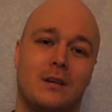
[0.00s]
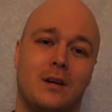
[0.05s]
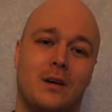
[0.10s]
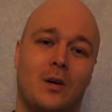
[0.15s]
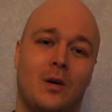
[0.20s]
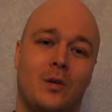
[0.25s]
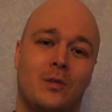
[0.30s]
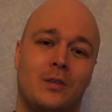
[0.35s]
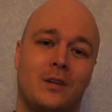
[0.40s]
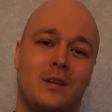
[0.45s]

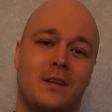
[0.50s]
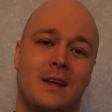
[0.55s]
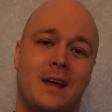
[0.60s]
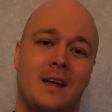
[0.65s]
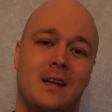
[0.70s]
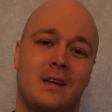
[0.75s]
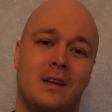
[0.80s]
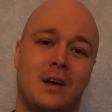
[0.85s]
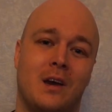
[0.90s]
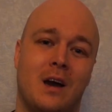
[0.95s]
older
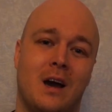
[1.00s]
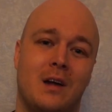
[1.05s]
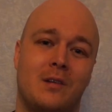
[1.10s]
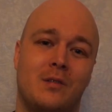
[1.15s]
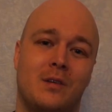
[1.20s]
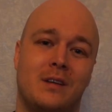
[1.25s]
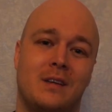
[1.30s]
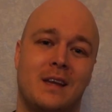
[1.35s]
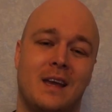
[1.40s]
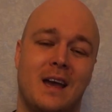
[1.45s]
than
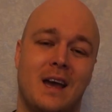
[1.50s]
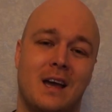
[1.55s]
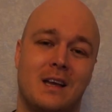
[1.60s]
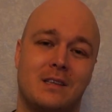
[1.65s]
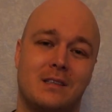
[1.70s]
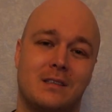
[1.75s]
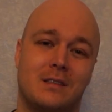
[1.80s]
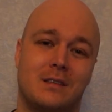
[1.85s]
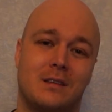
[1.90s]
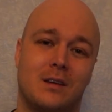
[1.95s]
100
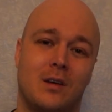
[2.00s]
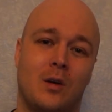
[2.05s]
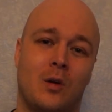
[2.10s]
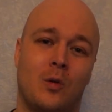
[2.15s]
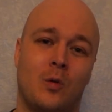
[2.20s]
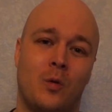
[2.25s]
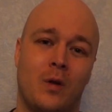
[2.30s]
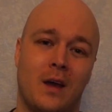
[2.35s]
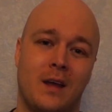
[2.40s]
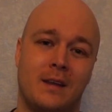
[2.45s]
years
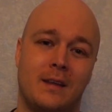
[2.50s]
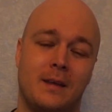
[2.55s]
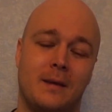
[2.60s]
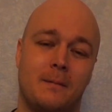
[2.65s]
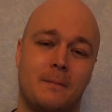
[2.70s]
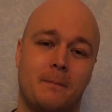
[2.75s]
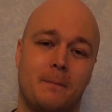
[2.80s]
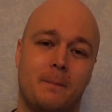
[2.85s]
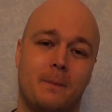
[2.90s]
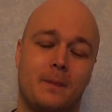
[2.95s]
already.
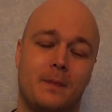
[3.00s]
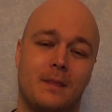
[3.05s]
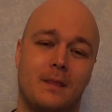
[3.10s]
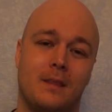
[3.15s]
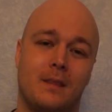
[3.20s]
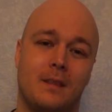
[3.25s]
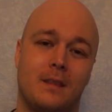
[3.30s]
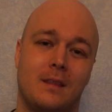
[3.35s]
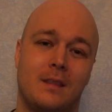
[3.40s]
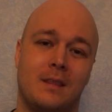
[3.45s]

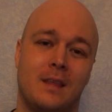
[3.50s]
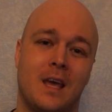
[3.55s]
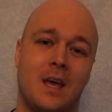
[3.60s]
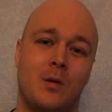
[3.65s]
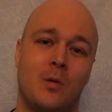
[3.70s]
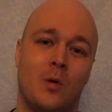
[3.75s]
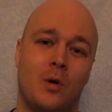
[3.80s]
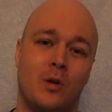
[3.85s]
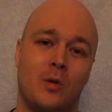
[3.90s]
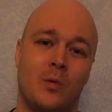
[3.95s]
They
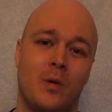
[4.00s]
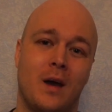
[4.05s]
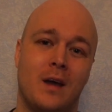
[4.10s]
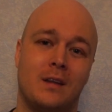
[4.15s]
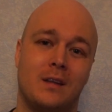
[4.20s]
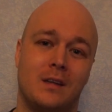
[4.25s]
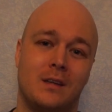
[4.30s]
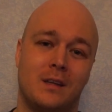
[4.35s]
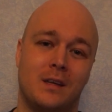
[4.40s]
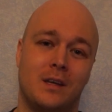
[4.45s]
were
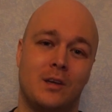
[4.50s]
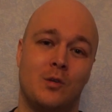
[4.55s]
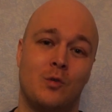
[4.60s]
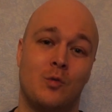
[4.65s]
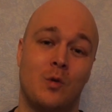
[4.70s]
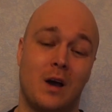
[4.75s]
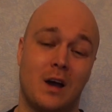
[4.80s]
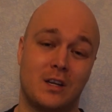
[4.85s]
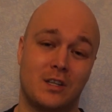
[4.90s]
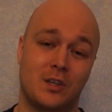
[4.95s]
invented
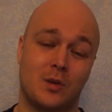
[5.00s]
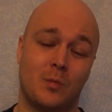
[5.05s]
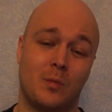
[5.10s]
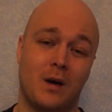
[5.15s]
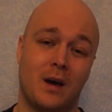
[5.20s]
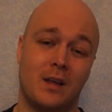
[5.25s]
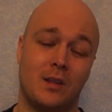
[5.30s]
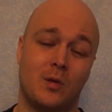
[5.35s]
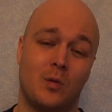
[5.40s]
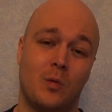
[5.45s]
in Russia,
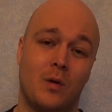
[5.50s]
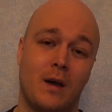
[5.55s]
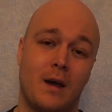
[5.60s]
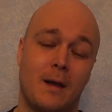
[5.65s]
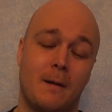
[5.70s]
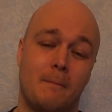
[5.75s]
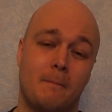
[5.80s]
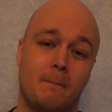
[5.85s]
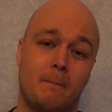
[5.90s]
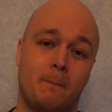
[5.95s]
by the way.
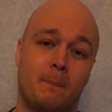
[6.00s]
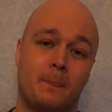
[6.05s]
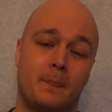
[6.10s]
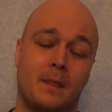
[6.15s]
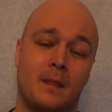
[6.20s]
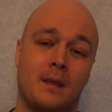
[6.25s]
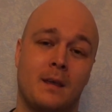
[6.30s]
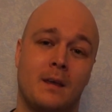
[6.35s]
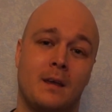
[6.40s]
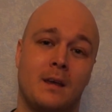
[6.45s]

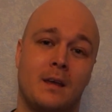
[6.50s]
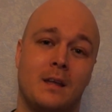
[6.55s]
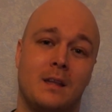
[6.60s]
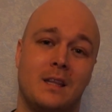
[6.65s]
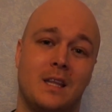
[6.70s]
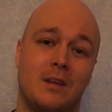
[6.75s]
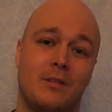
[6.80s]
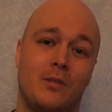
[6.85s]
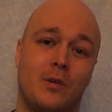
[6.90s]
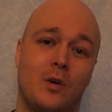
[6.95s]

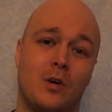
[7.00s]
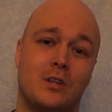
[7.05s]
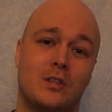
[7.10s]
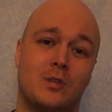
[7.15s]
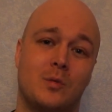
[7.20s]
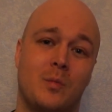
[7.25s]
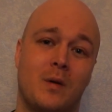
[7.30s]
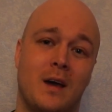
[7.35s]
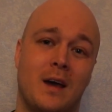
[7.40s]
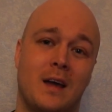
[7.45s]
The
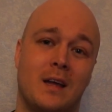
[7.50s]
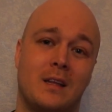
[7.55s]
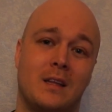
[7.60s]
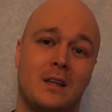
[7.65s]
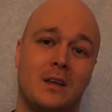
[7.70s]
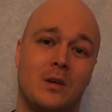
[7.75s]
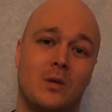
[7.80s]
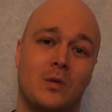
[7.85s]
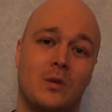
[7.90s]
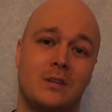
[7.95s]
first
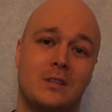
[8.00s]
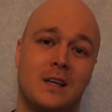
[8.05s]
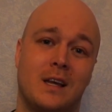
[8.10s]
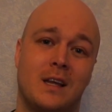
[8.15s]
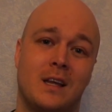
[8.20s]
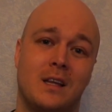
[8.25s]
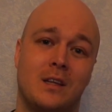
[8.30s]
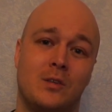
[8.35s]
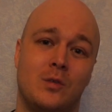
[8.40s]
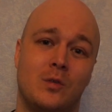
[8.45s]
man who
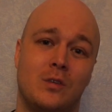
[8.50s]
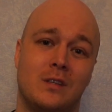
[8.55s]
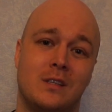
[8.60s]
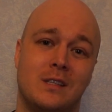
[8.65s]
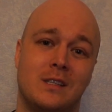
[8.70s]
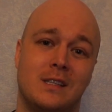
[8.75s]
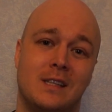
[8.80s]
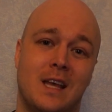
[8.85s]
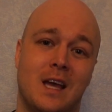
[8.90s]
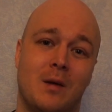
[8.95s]
started
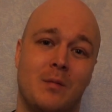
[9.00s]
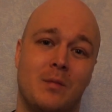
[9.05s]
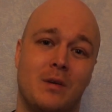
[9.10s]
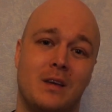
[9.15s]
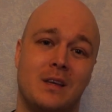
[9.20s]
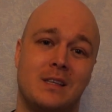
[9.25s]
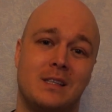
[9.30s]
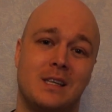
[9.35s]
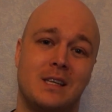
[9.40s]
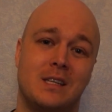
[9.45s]
using them
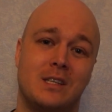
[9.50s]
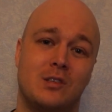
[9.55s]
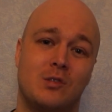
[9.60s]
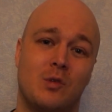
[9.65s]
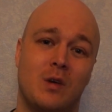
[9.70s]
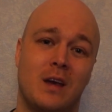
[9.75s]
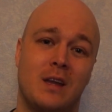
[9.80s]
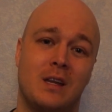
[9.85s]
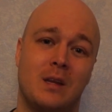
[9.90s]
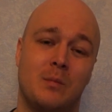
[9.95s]
in his
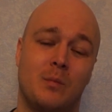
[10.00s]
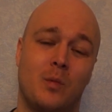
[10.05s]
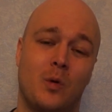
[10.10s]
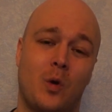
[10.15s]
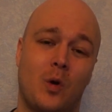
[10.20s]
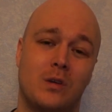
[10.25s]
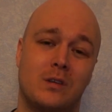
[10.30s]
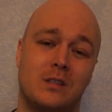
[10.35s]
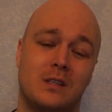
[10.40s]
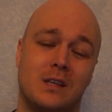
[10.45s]
training
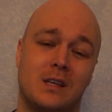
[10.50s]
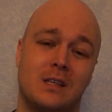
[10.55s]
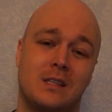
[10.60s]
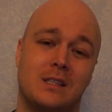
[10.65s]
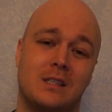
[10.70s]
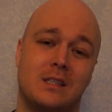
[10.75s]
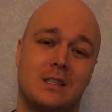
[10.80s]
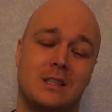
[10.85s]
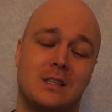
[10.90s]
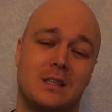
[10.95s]

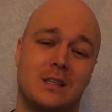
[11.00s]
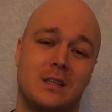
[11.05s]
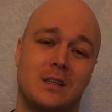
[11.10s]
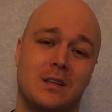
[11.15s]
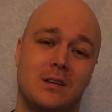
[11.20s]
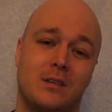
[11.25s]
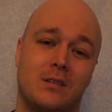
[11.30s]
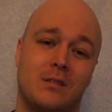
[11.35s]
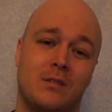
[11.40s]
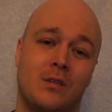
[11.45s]
process
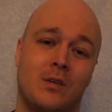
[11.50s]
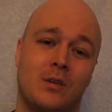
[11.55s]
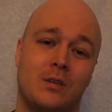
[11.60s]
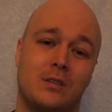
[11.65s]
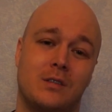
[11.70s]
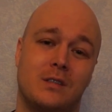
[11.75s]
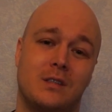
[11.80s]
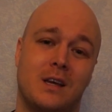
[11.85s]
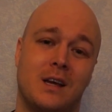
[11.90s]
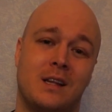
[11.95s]

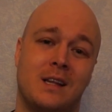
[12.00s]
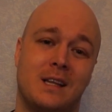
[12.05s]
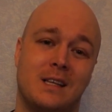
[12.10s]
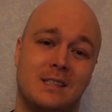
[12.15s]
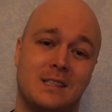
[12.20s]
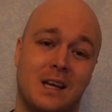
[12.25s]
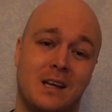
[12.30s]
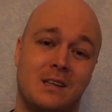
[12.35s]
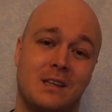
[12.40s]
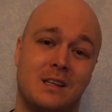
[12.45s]
was
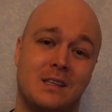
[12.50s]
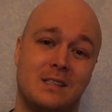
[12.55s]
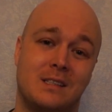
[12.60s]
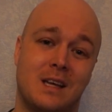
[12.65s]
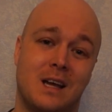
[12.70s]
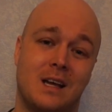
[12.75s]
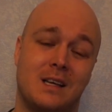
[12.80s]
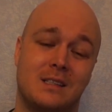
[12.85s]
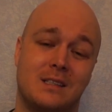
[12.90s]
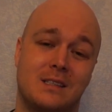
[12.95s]
Alexander
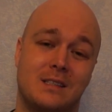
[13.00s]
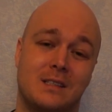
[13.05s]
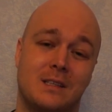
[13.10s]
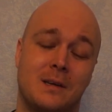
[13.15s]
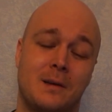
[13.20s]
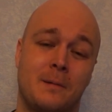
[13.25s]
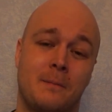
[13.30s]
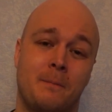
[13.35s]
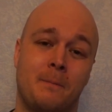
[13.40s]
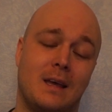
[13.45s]
Zas,
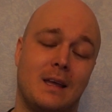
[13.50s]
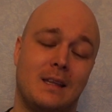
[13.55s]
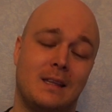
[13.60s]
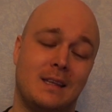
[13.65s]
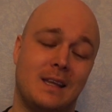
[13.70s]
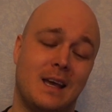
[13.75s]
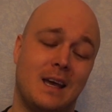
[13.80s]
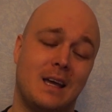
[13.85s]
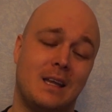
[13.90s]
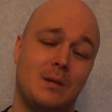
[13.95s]
and
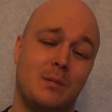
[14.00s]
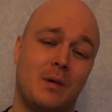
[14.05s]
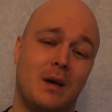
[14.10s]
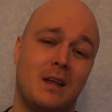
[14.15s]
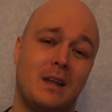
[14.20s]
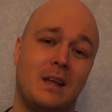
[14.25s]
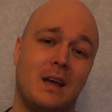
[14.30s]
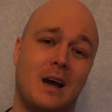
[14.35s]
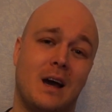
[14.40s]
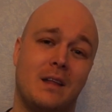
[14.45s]
then
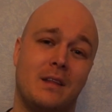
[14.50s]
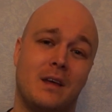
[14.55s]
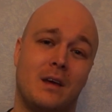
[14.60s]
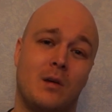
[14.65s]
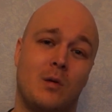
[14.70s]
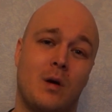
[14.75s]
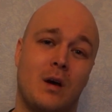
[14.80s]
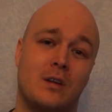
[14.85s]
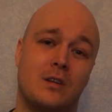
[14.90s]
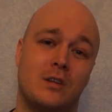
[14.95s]
many
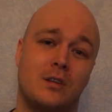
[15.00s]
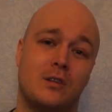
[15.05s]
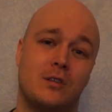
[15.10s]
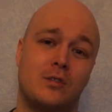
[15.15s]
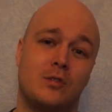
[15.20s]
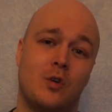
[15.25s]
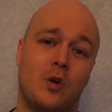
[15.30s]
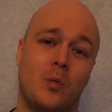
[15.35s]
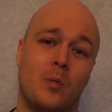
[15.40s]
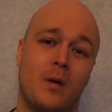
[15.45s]
other Russian
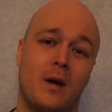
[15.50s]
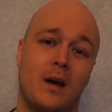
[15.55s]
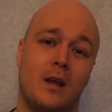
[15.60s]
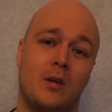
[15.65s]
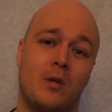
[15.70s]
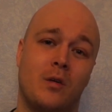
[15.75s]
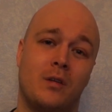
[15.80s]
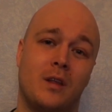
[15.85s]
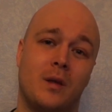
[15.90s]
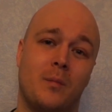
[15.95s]

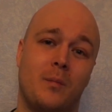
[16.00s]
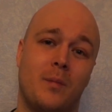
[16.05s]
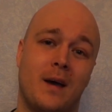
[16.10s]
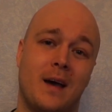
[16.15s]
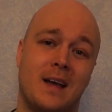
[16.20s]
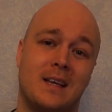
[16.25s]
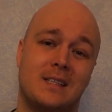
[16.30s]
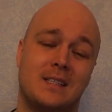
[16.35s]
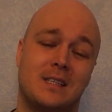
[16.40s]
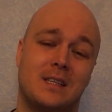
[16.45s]
strongmen of the
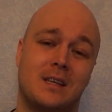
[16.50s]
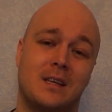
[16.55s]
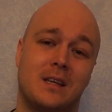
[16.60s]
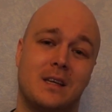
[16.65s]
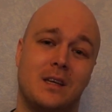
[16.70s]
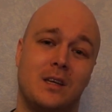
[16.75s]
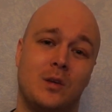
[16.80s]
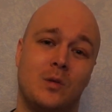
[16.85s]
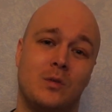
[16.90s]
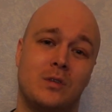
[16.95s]
past
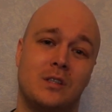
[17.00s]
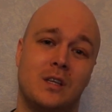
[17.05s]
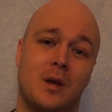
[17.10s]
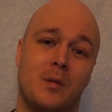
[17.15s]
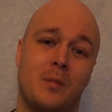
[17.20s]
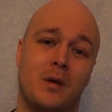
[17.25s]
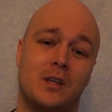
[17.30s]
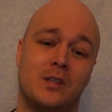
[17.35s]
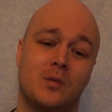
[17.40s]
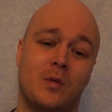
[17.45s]
used
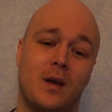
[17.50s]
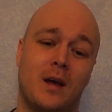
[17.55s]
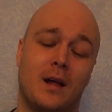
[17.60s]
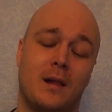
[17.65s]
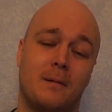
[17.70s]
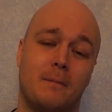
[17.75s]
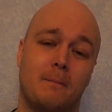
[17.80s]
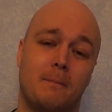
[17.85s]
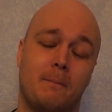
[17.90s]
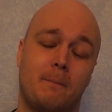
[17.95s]
them as
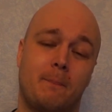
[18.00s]
well.